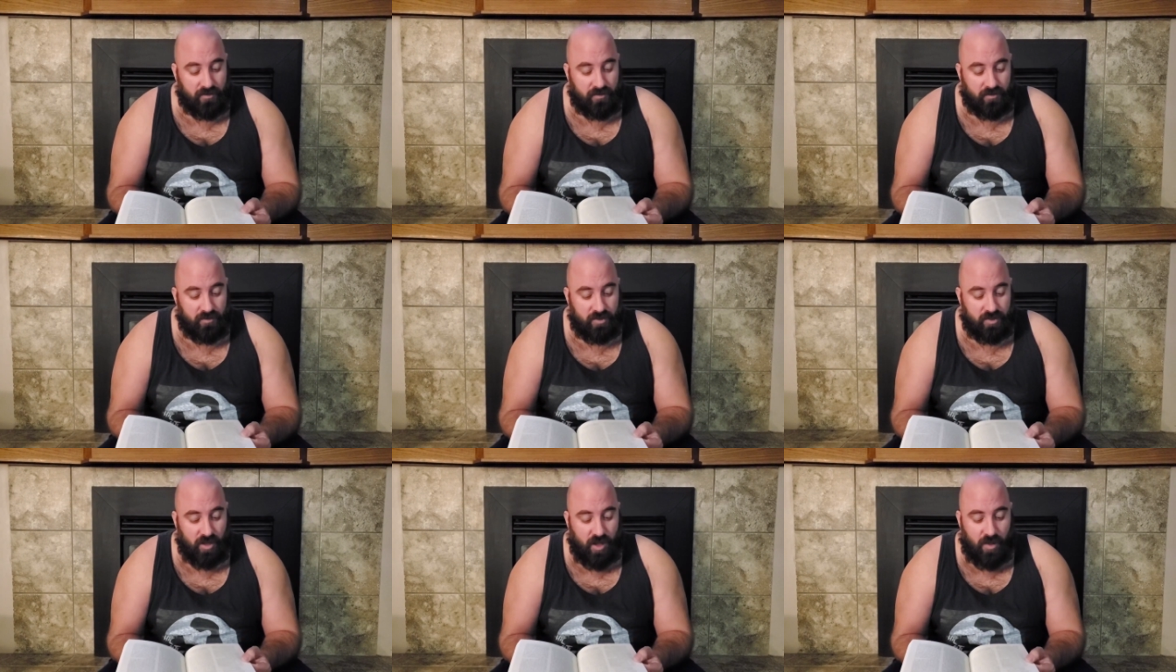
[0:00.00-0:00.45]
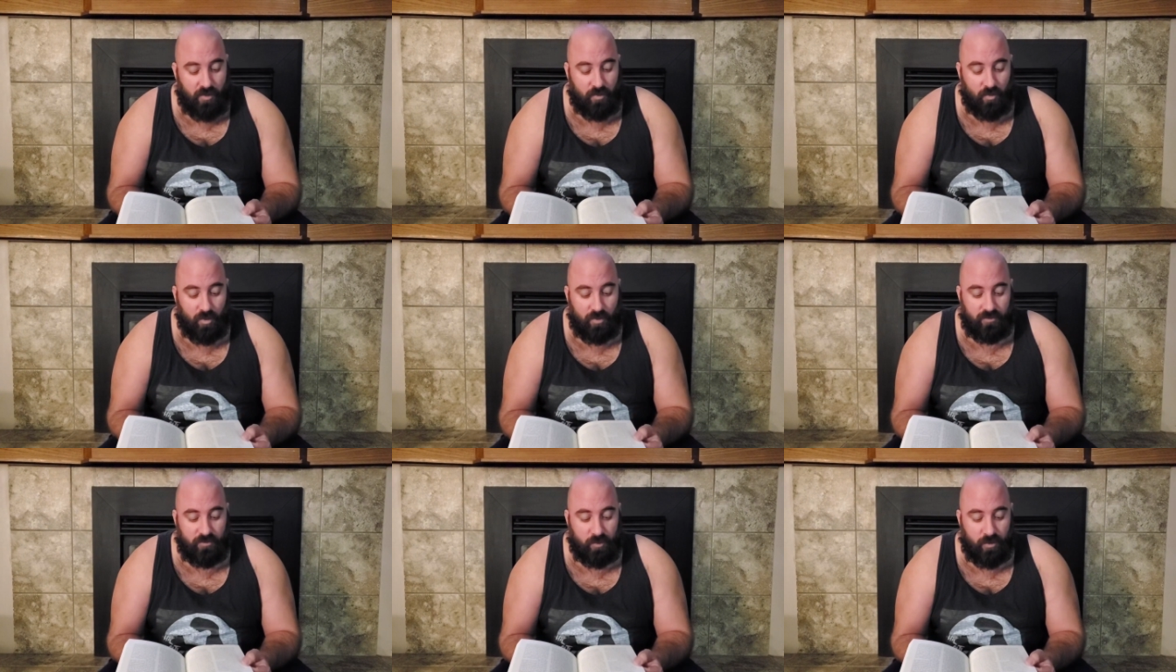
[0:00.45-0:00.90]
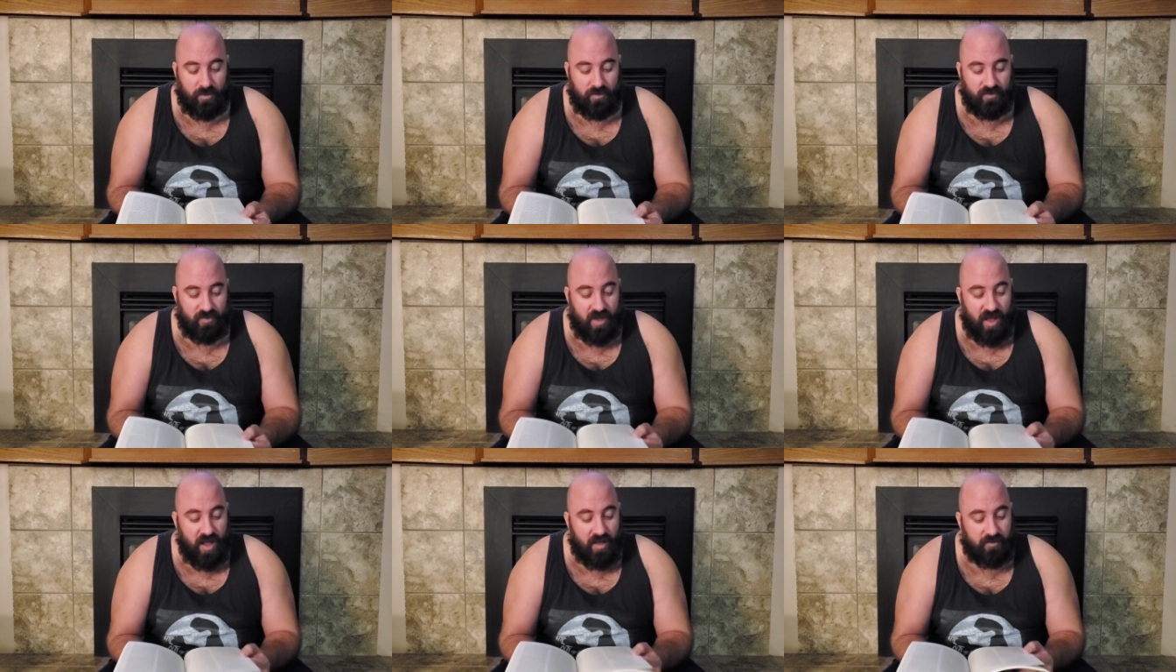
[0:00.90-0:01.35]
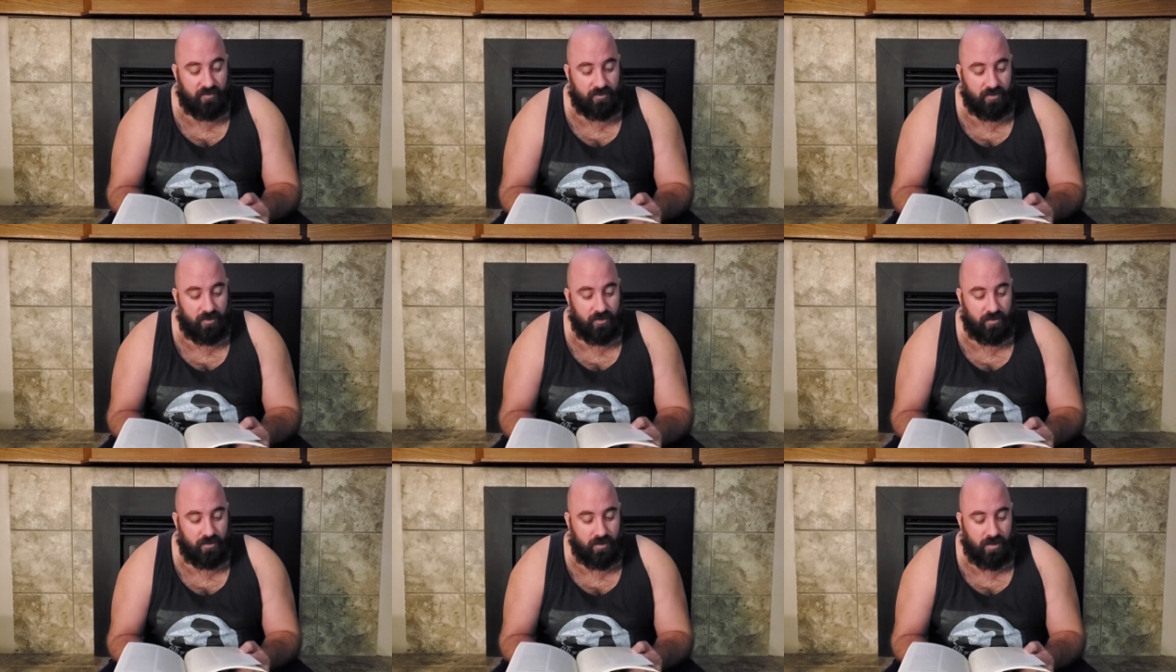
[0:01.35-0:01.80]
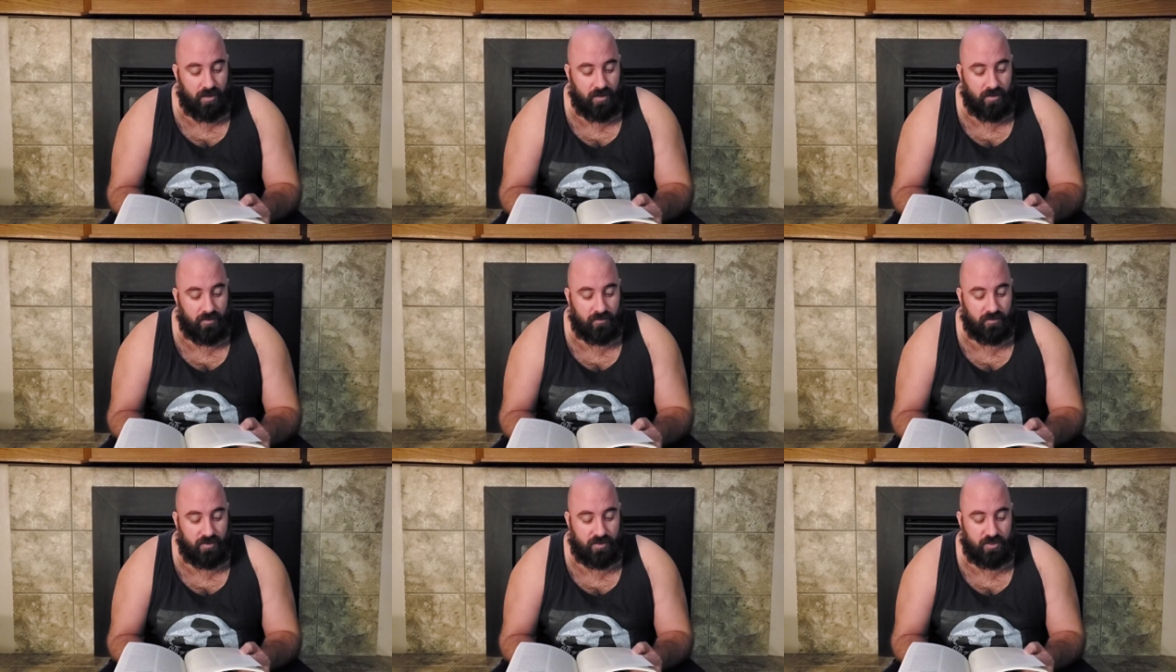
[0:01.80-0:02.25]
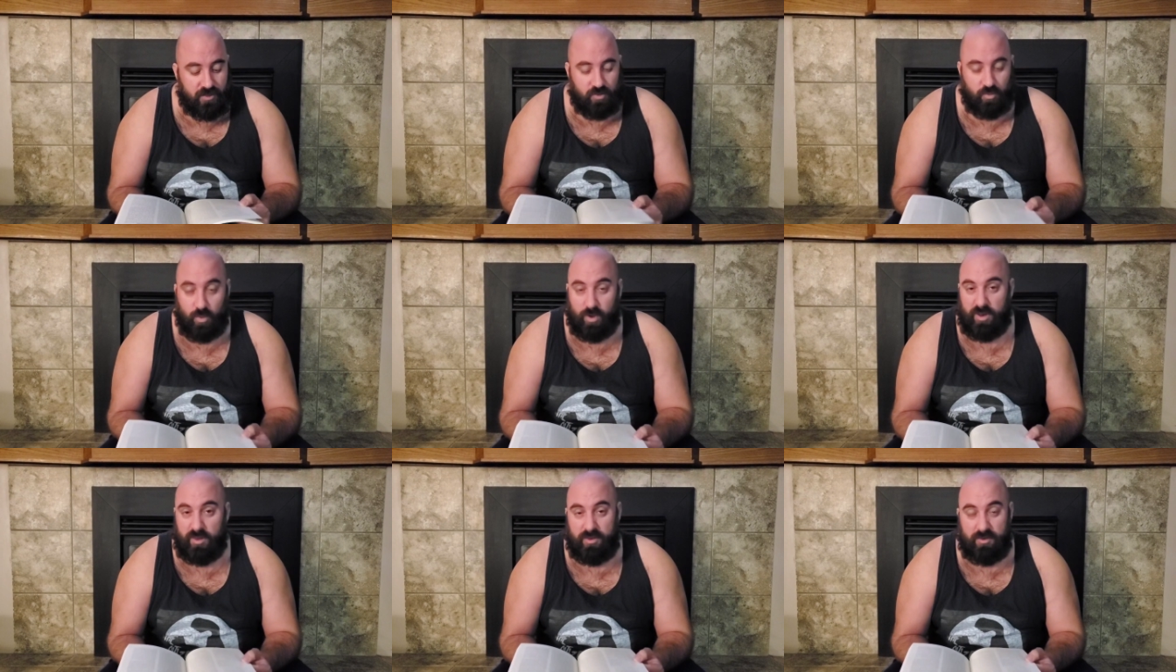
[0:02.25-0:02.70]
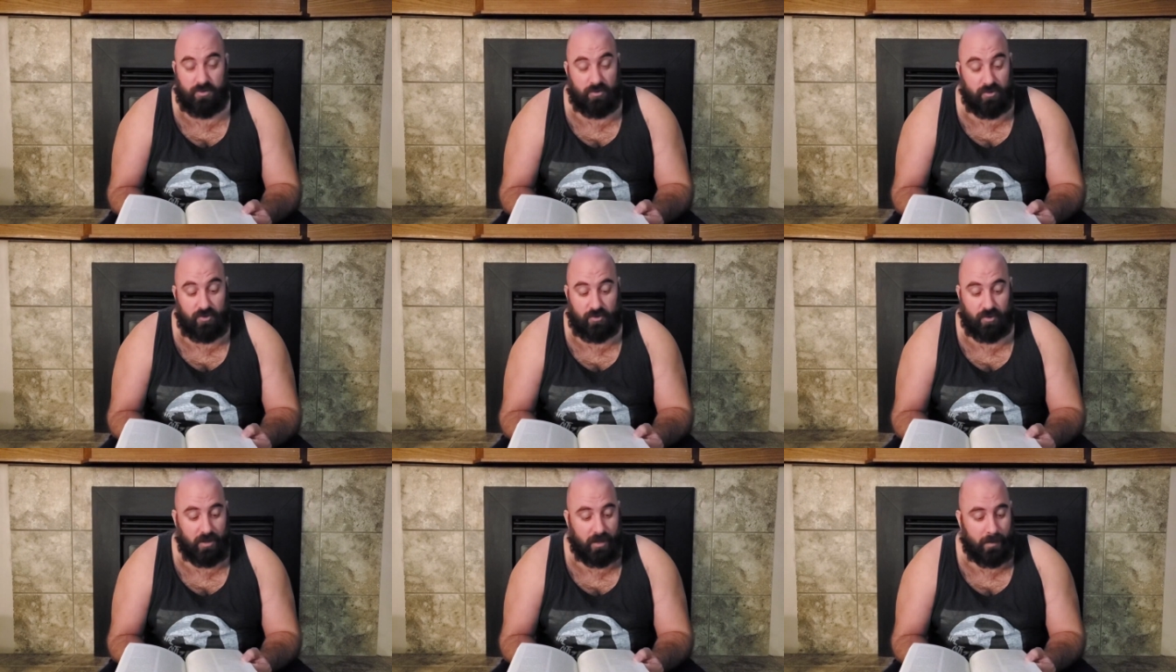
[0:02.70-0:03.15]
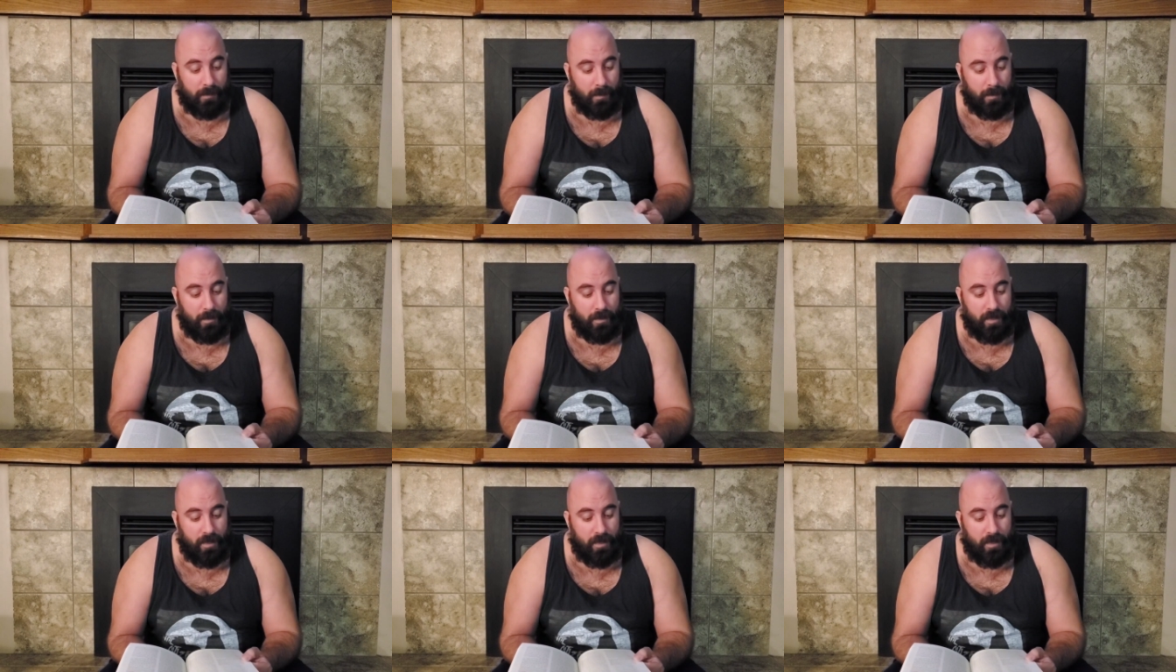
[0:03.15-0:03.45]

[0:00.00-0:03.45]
from Psalm 145 uh, verses 1 through 3.